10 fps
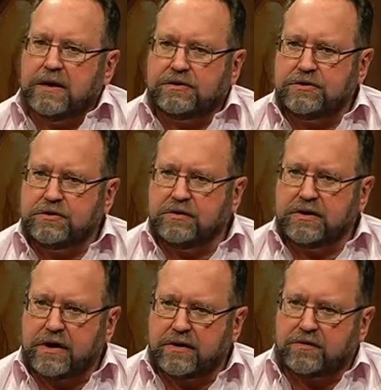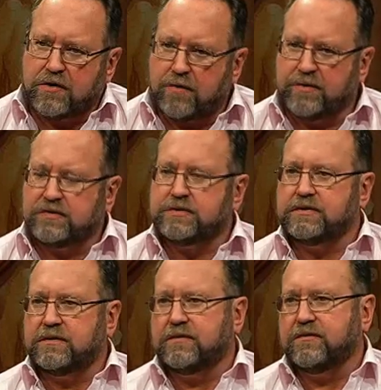Did you encounter
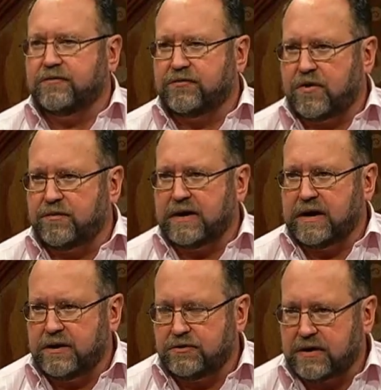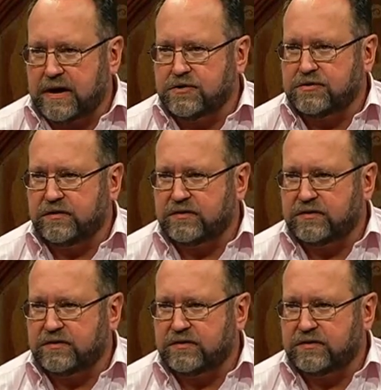opposition from the education